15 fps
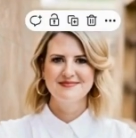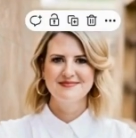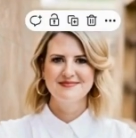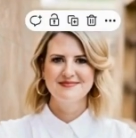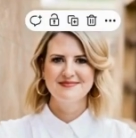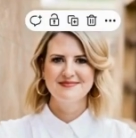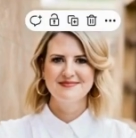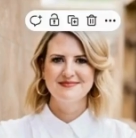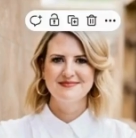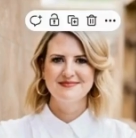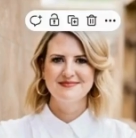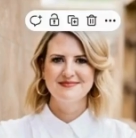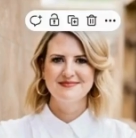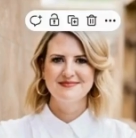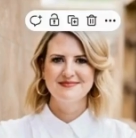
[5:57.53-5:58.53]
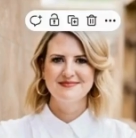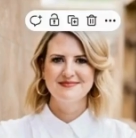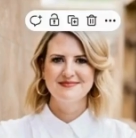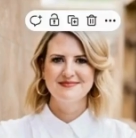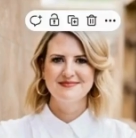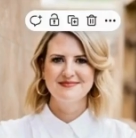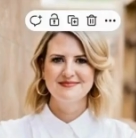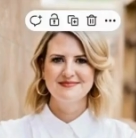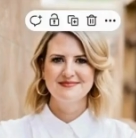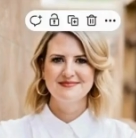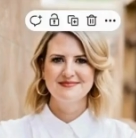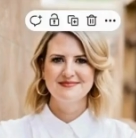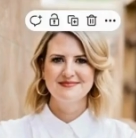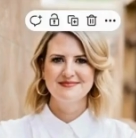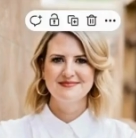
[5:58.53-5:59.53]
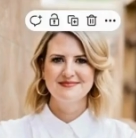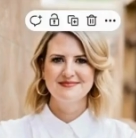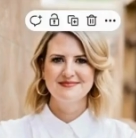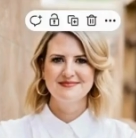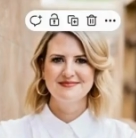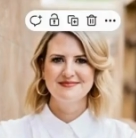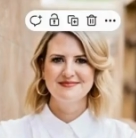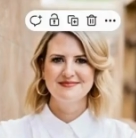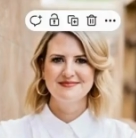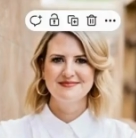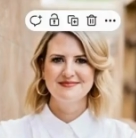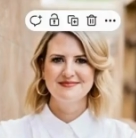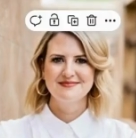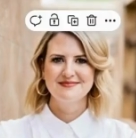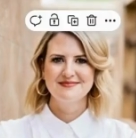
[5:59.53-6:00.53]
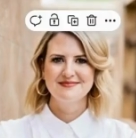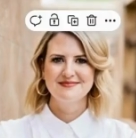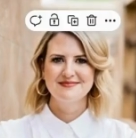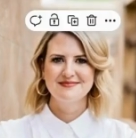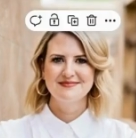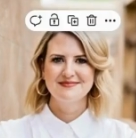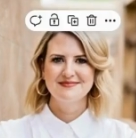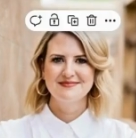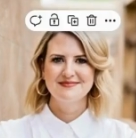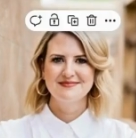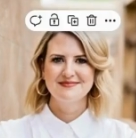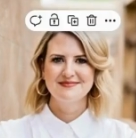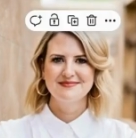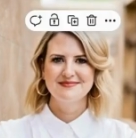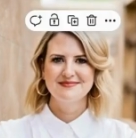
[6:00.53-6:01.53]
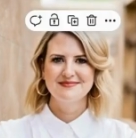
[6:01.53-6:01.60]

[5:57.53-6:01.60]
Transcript: (no one is talking)